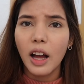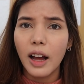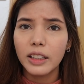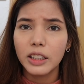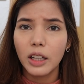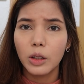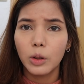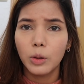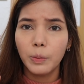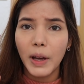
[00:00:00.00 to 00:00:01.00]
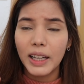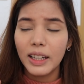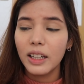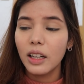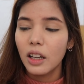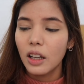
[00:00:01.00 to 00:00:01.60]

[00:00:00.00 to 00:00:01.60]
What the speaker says: eyeshadow palette,